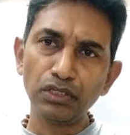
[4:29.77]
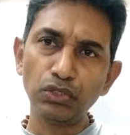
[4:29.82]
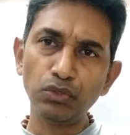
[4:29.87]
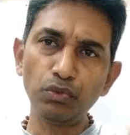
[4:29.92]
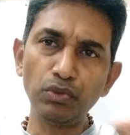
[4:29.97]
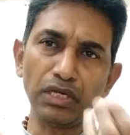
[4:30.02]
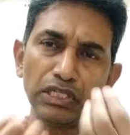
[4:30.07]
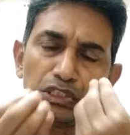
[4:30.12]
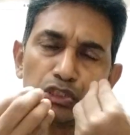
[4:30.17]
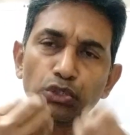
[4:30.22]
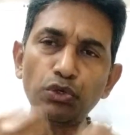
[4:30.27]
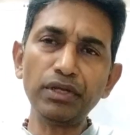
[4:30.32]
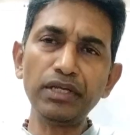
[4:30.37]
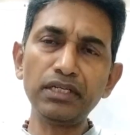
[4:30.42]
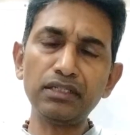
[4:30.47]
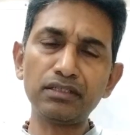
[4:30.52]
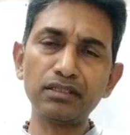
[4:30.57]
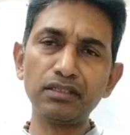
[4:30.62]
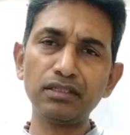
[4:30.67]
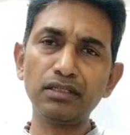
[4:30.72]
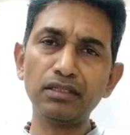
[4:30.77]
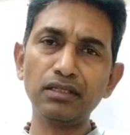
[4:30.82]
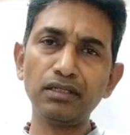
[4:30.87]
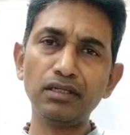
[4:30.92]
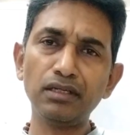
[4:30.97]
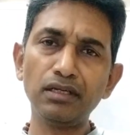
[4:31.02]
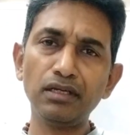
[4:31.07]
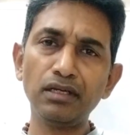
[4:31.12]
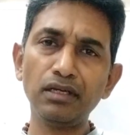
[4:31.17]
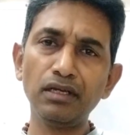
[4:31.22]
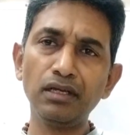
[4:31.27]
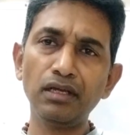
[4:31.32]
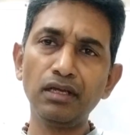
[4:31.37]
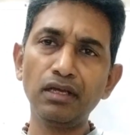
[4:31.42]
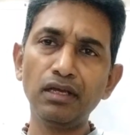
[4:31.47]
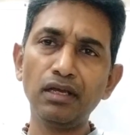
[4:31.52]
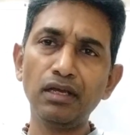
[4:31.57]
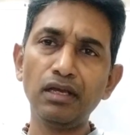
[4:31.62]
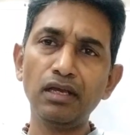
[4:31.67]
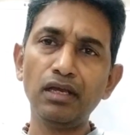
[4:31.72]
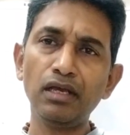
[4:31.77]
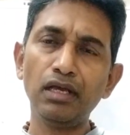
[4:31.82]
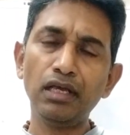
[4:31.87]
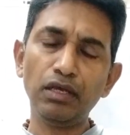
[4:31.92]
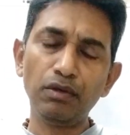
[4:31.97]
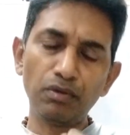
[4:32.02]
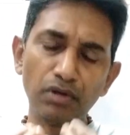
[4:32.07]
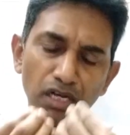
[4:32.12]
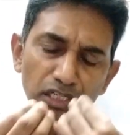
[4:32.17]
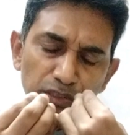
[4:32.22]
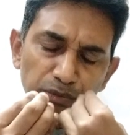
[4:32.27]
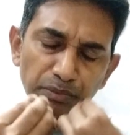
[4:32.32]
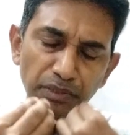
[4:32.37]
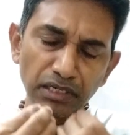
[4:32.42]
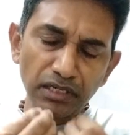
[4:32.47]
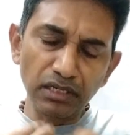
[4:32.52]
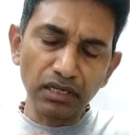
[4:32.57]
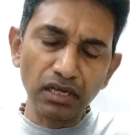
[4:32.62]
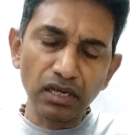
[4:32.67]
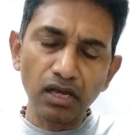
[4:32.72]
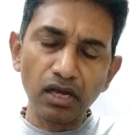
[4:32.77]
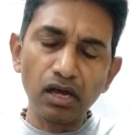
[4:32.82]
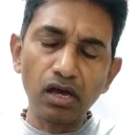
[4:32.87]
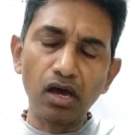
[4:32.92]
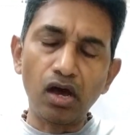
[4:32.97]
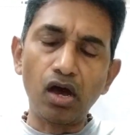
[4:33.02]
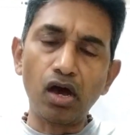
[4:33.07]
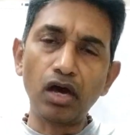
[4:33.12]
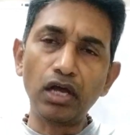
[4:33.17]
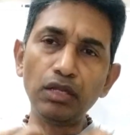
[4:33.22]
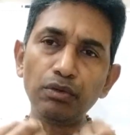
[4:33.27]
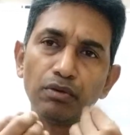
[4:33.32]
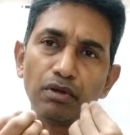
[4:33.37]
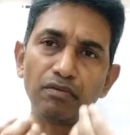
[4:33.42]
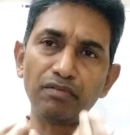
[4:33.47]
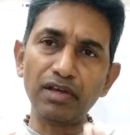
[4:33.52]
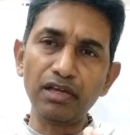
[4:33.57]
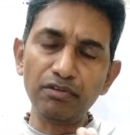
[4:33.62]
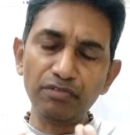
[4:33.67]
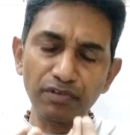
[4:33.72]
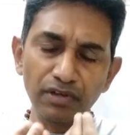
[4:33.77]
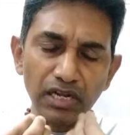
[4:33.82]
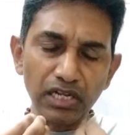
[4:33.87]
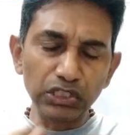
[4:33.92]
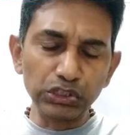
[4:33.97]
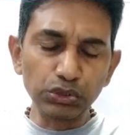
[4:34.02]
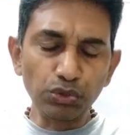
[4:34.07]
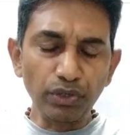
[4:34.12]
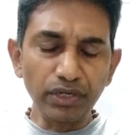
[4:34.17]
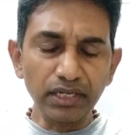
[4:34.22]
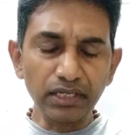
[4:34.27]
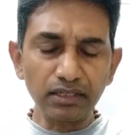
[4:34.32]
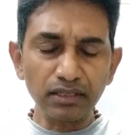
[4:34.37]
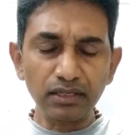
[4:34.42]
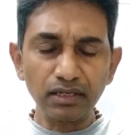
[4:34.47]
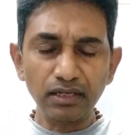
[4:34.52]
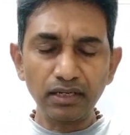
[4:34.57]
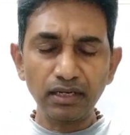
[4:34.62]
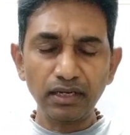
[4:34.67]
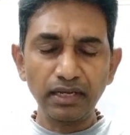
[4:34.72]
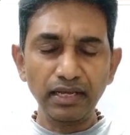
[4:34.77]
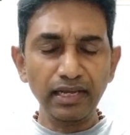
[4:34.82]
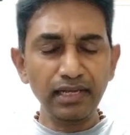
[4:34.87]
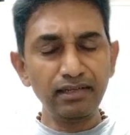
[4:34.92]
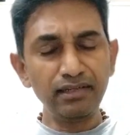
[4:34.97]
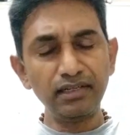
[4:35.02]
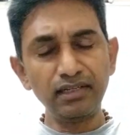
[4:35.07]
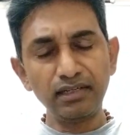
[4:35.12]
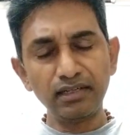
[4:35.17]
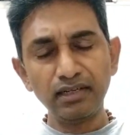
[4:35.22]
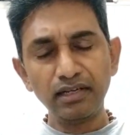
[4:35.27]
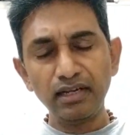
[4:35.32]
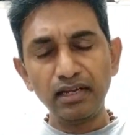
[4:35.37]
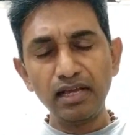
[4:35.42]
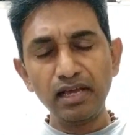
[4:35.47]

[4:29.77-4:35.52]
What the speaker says: You enjoy it, your husband or your wife will enjoy it, eat it,